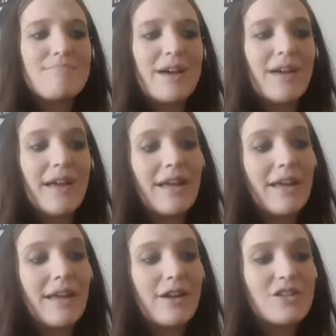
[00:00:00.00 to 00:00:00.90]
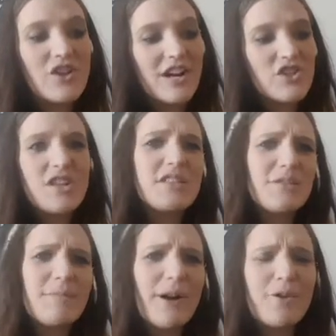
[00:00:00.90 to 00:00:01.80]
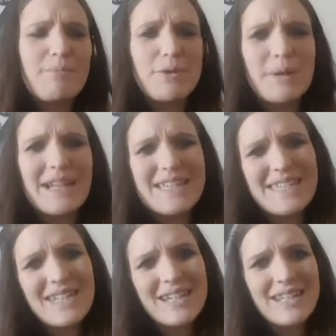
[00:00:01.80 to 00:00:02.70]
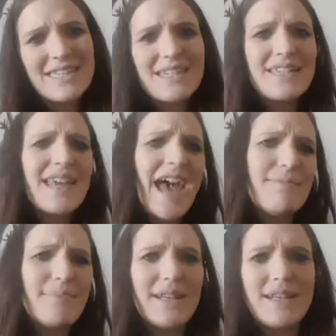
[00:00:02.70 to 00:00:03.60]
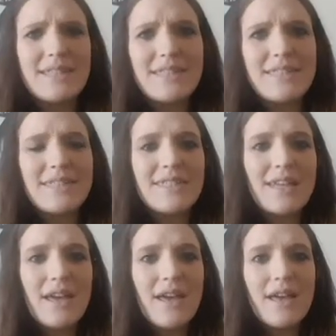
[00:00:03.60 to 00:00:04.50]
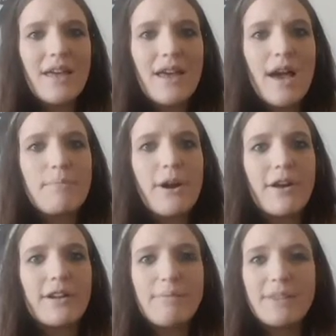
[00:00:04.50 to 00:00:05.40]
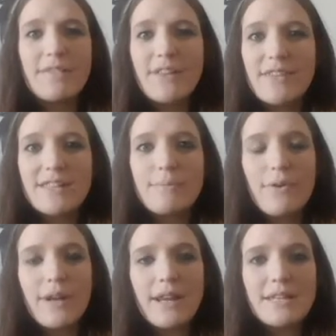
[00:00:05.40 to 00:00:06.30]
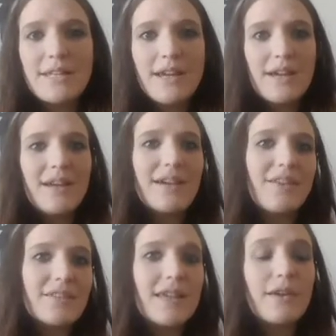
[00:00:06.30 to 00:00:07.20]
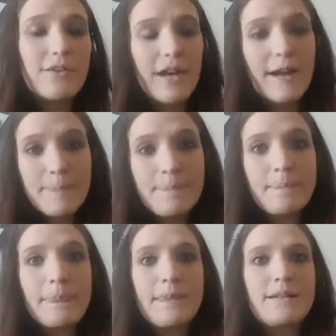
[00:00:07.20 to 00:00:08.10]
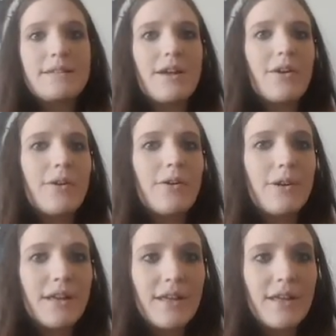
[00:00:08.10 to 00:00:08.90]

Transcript: my contractions are about between 6 and 10 minutes apart, I believe, at this point. And I was like, okay. So